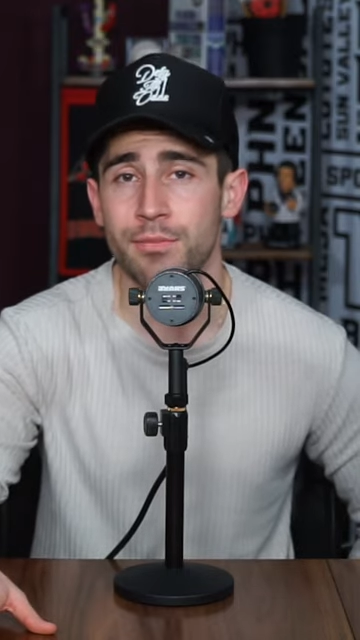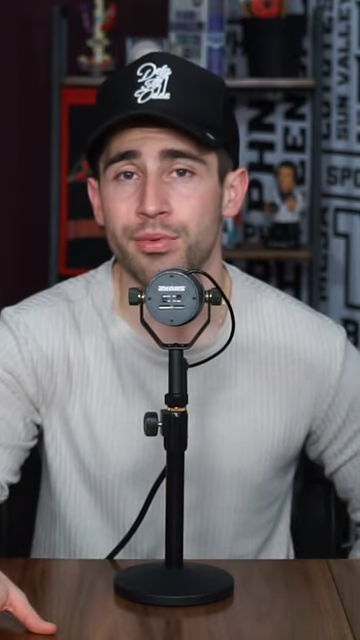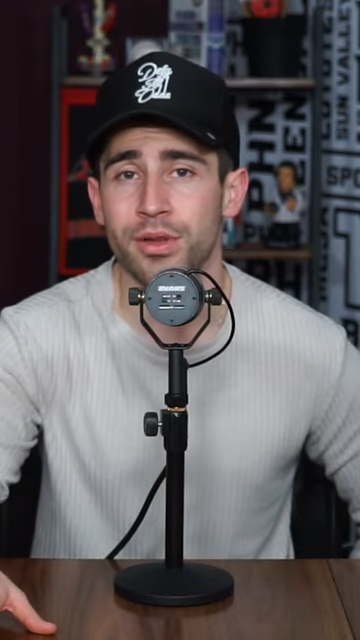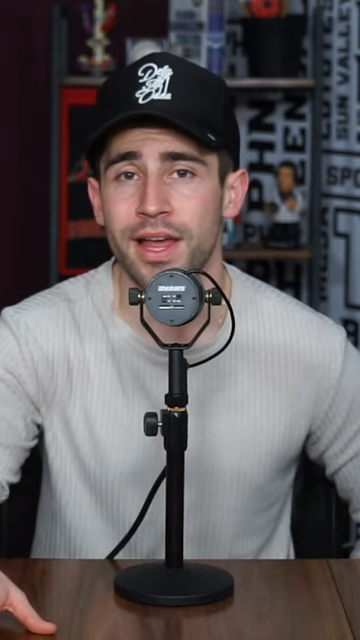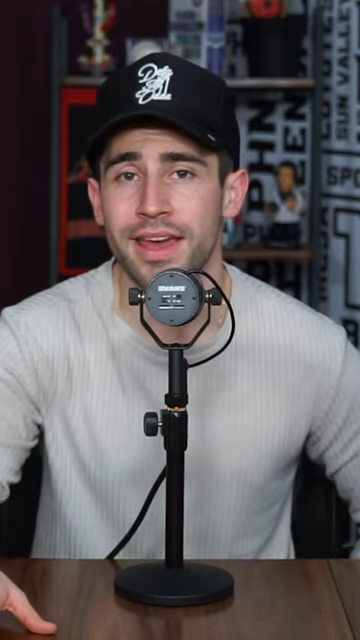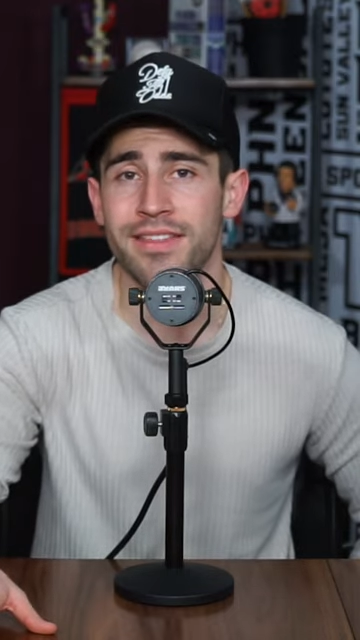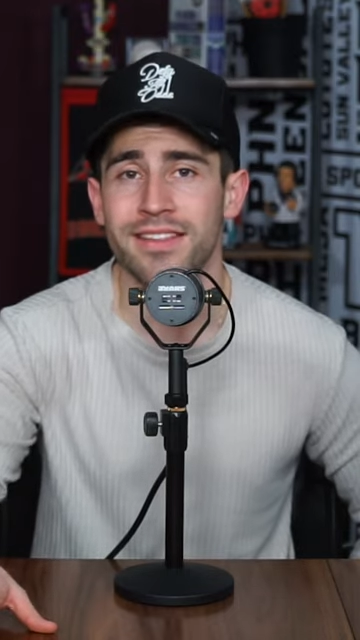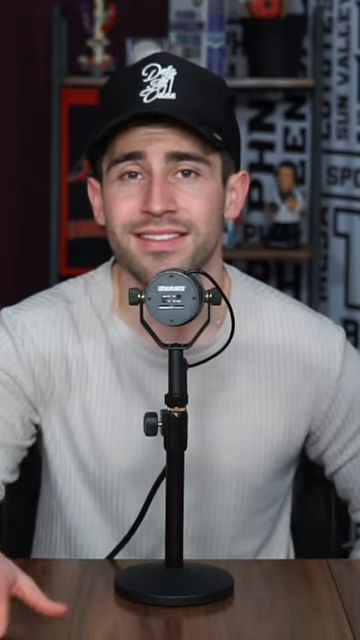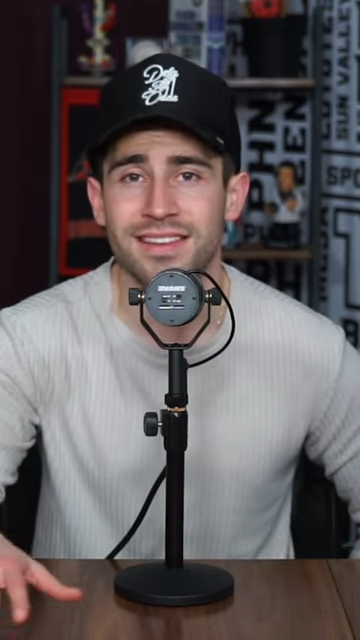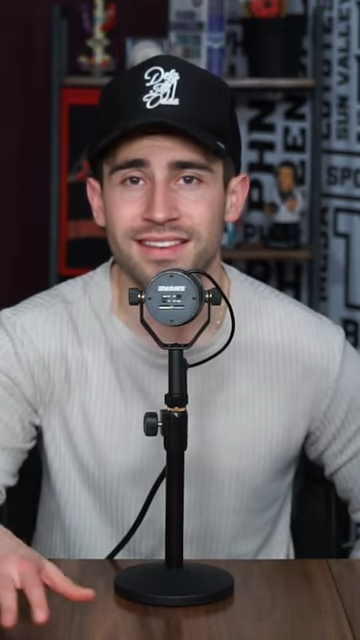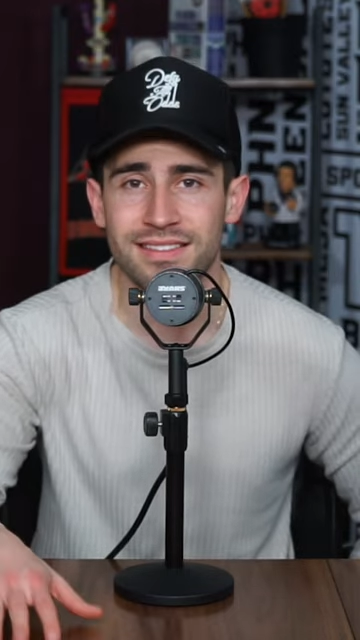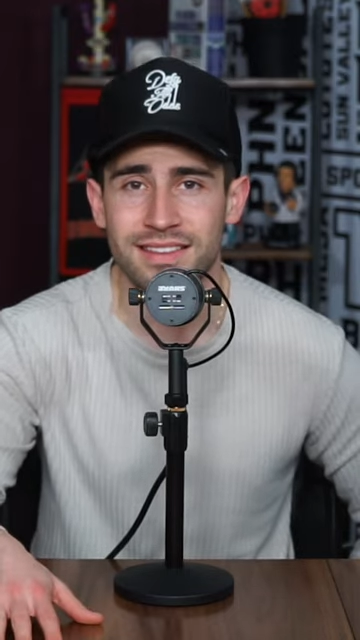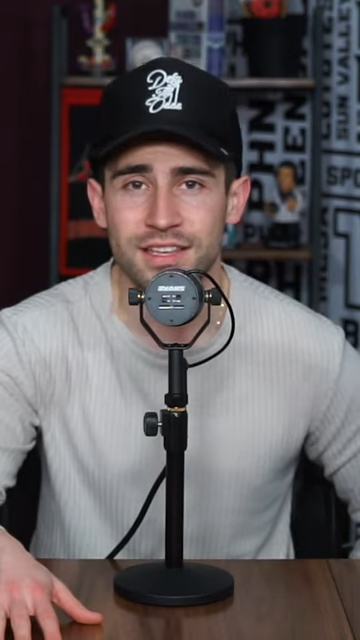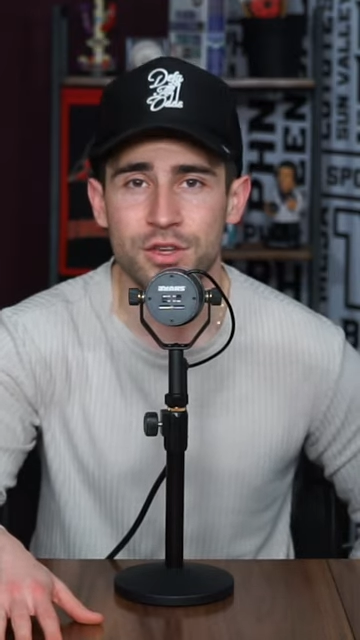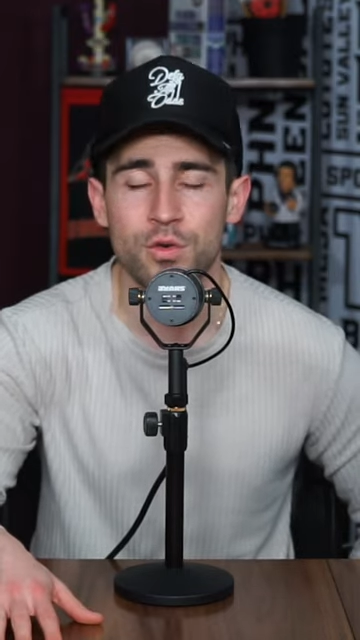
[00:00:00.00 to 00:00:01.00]
play the T
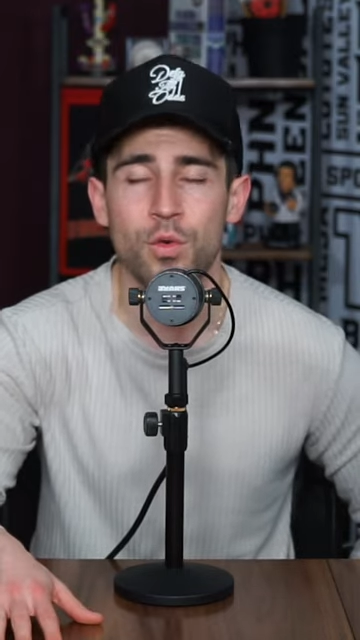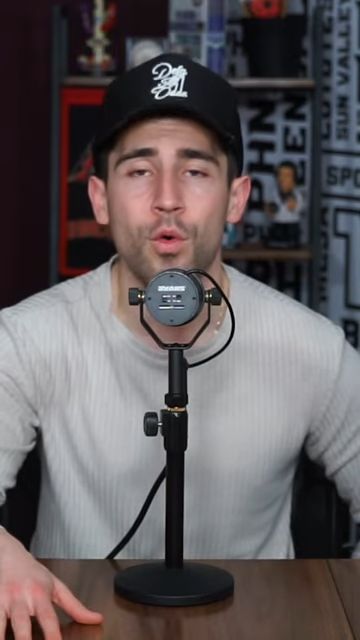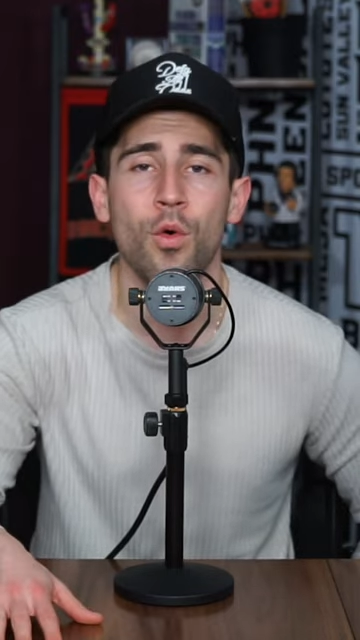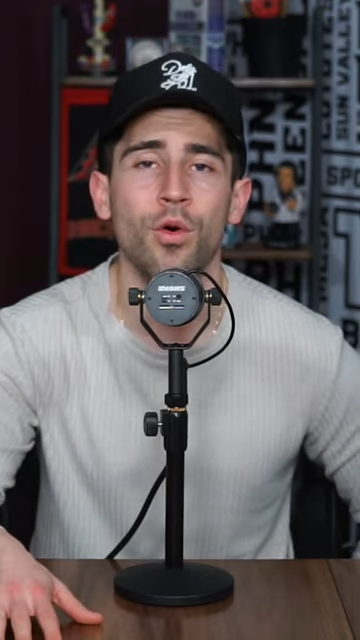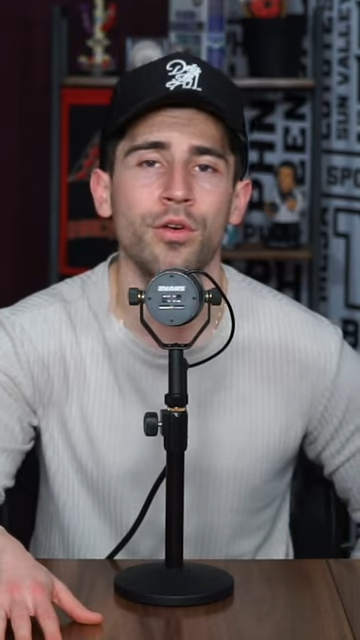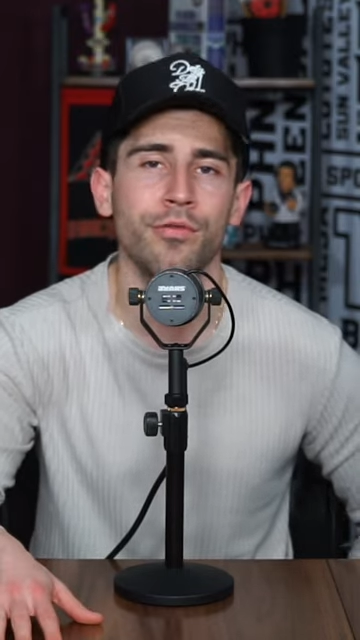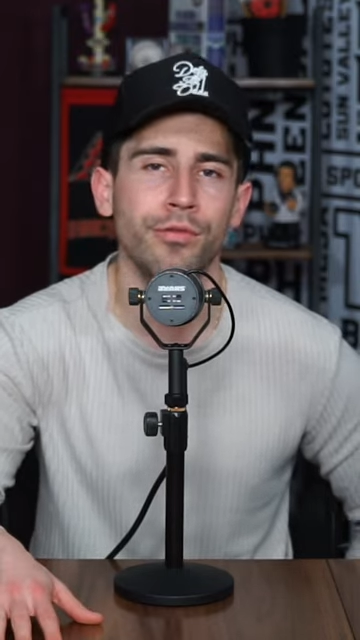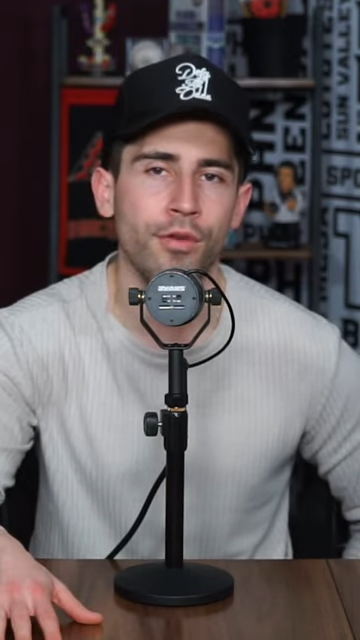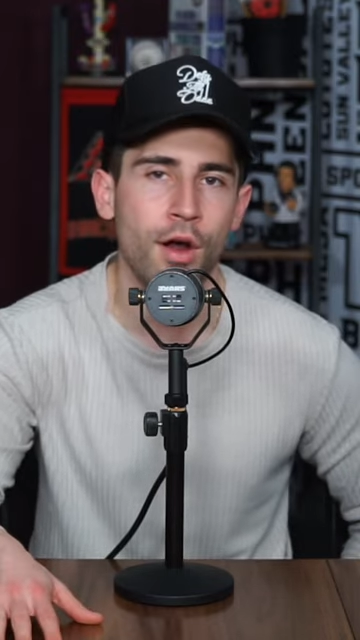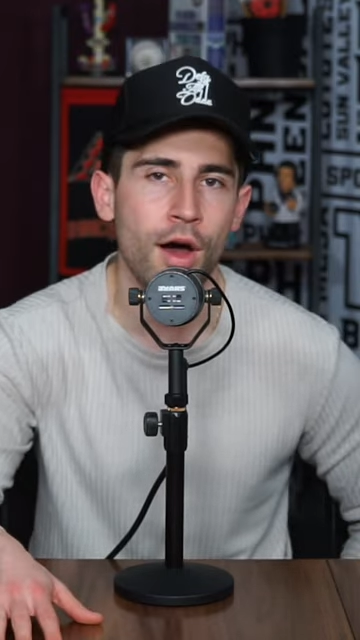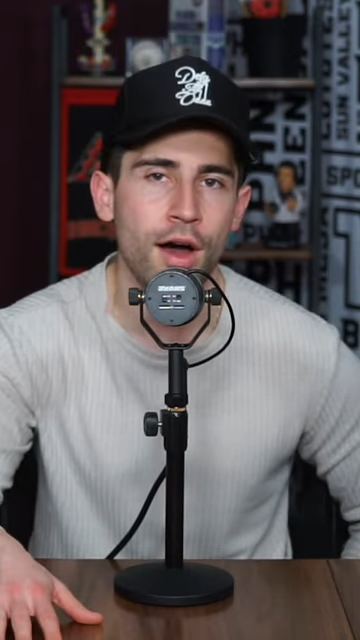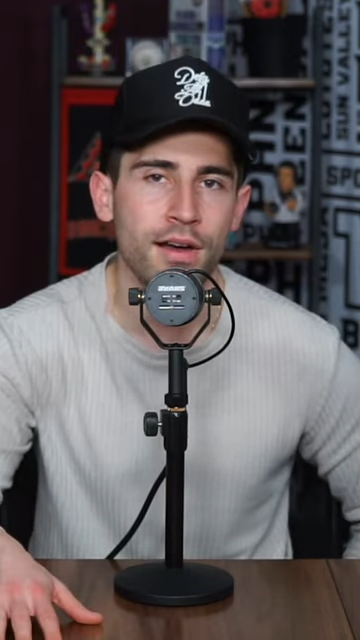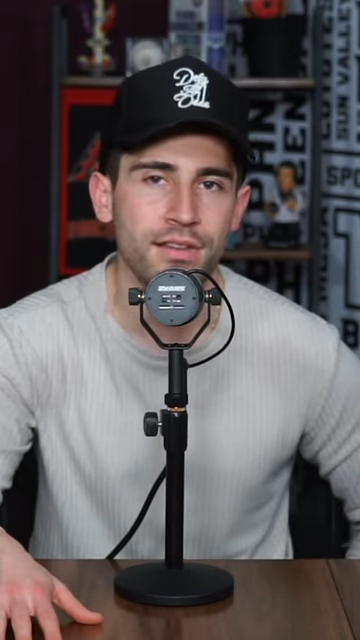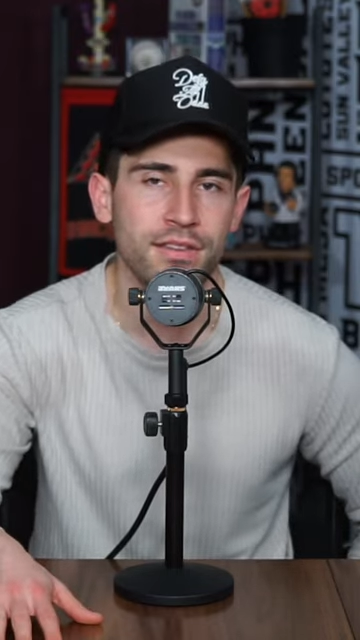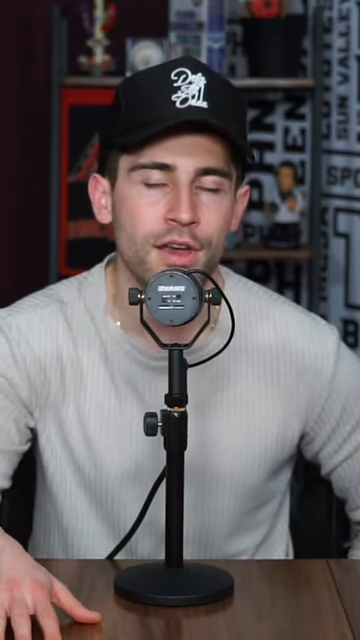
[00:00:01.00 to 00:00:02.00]
C U Horned
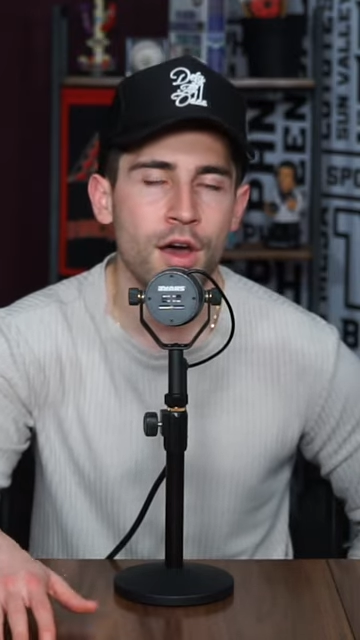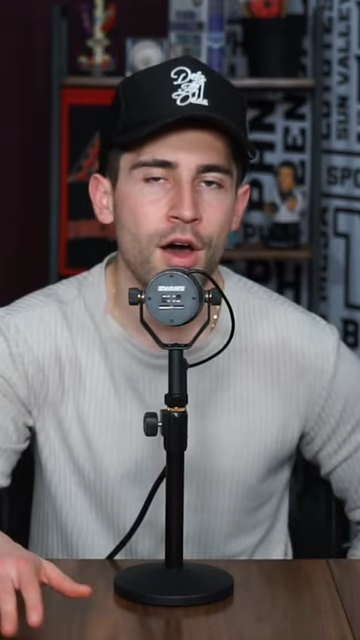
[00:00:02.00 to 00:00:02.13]
Frogs